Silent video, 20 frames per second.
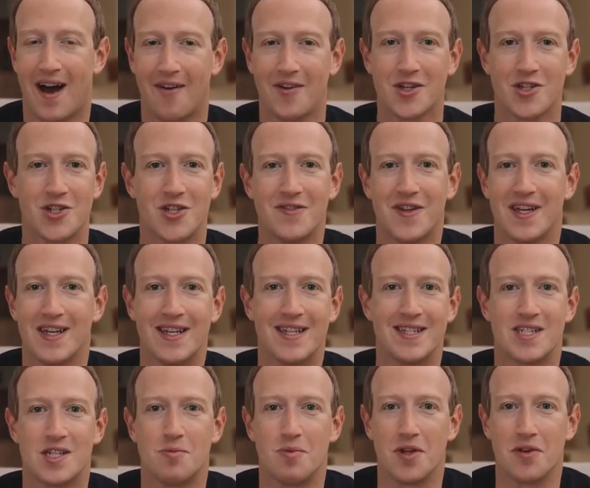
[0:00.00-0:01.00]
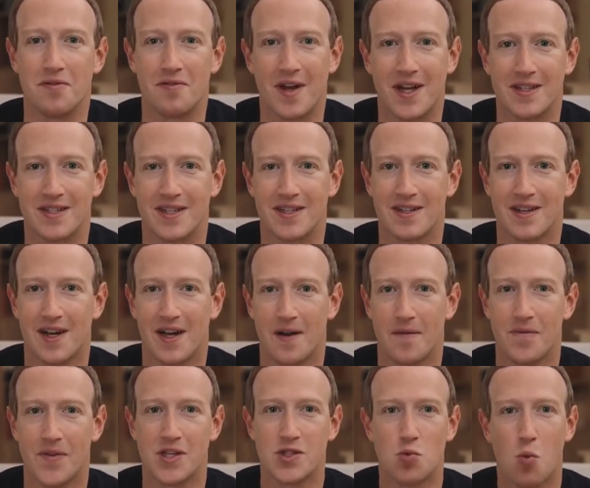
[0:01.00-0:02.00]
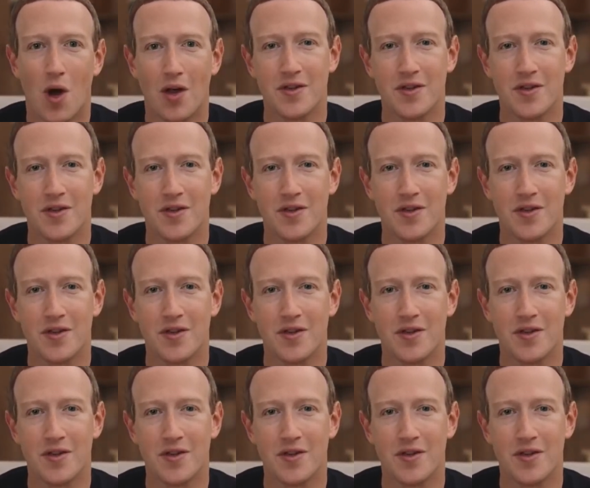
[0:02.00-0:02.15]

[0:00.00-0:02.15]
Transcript: group of the world's largest technology